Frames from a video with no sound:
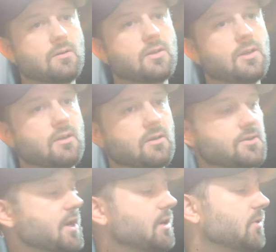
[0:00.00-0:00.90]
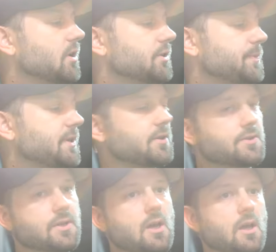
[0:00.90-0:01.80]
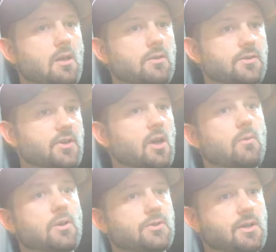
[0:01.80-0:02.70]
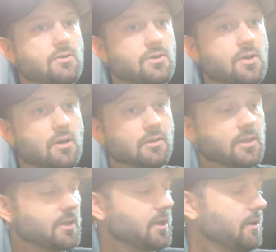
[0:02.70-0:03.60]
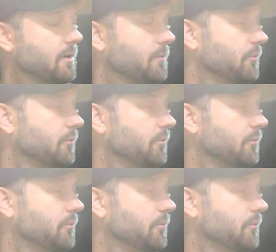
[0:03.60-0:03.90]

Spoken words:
on the sidewalls, because the sidewalls actually started leaking